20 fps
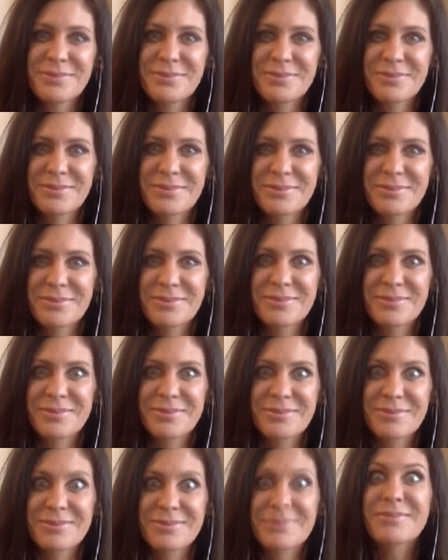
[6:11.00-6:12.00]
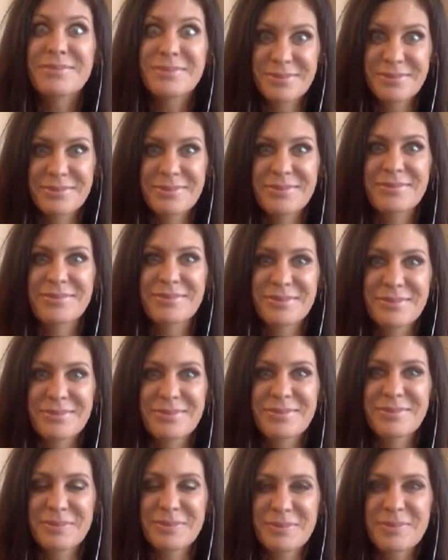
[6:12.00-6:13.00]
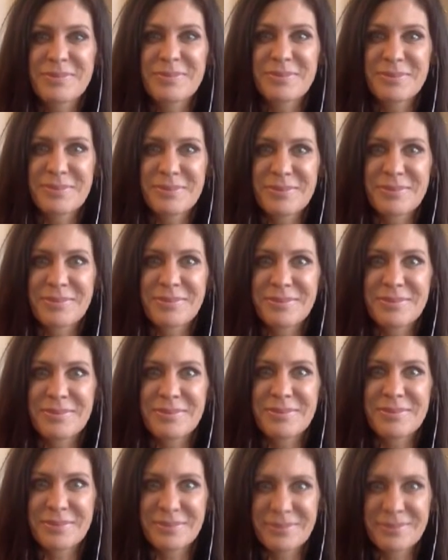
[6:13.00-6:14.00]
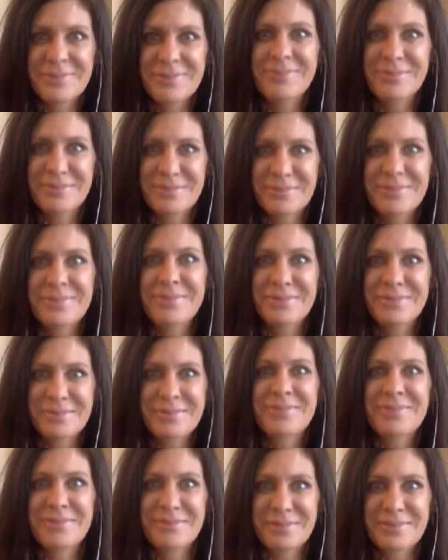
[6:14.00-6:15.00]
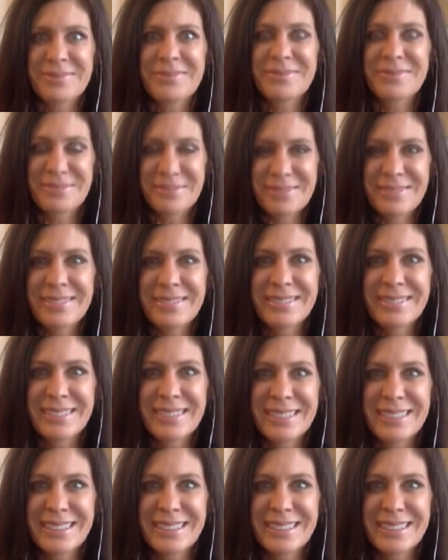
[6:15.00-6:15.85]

No words are spoken by the person on screen.